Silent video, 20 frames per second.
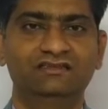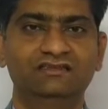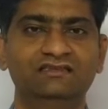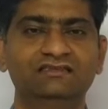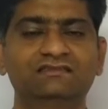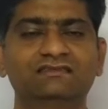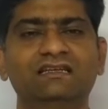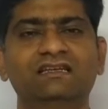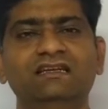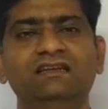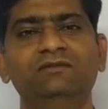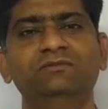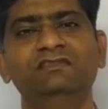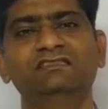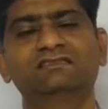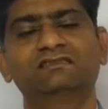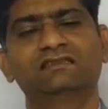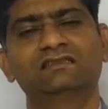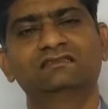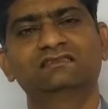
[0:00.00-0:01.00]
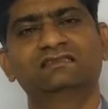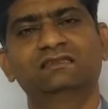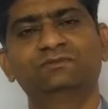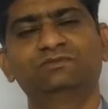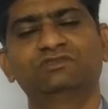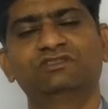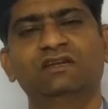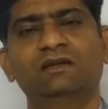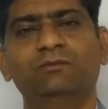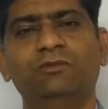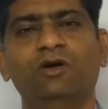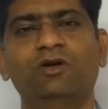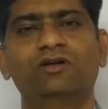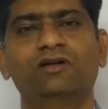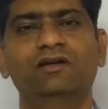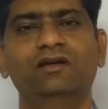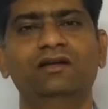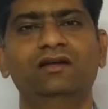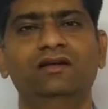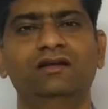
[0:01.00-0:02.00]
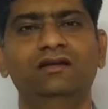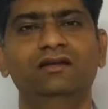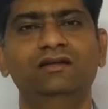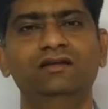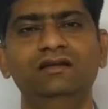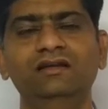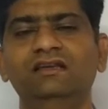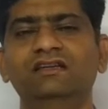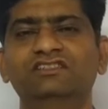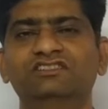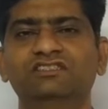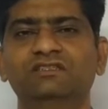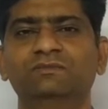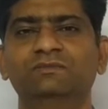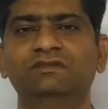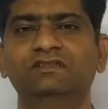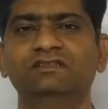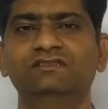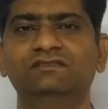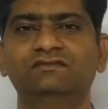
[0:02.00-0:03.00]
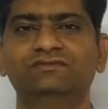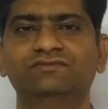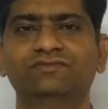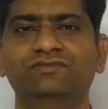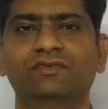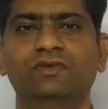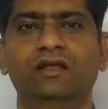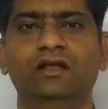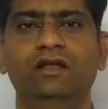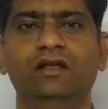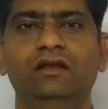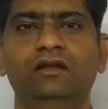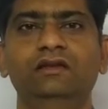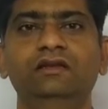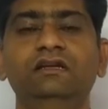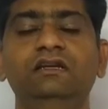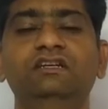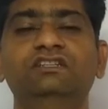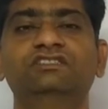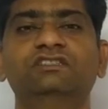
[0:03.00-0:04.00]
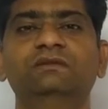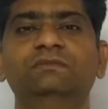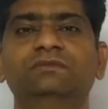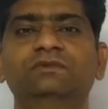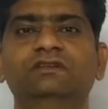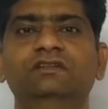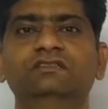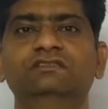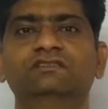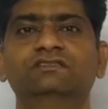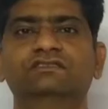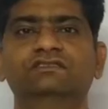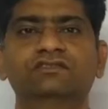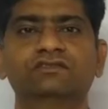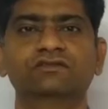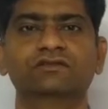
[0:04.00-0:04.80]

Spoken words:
The second misconception about leadership is